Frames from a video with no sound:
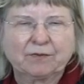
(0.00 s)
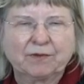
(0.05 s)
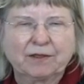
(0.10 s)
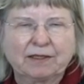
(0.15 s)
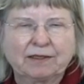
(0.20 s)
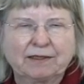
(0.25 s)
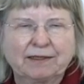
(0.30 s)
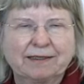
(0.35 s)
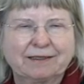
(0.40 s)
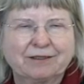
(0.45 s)

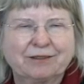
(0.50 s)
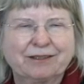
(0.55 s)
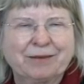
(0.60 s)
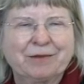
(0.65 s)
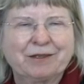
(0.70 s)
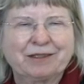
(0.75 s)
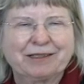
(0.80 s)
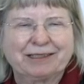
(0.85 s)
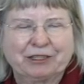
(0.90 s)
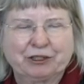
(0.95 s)
This is the
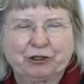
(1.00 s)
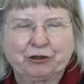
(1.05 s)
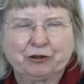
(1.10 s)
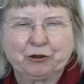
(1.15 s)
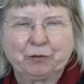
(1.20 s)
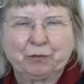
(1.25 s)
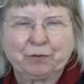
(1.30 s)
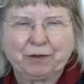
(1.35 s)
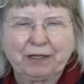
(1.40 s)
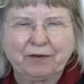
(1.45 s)
image I showed
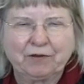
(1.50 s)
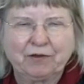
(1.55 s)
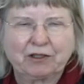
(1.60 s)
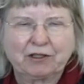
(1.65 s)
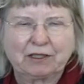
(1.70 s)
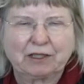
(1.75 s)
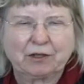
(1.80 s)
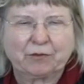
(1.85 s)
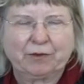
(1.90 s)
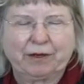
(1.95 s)
you
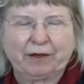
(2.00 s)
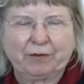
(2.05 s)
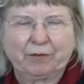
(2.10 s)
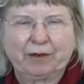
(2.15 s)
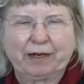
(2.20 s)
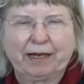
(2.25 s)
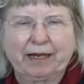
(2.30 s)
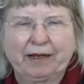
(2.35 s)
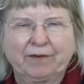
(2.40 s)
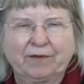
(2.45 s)
previously, where we
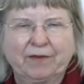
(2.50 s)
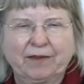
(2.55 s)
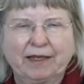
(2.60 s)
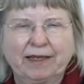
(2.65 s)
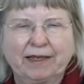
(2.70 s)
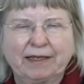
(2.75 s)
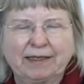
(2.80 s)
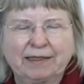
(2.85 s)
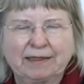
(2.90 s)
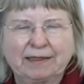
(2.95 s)
have
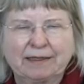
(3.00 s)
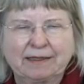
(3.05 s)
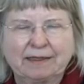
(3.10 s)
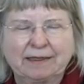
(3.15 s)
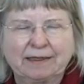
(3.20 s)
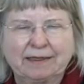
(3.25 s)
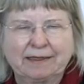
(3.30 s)
this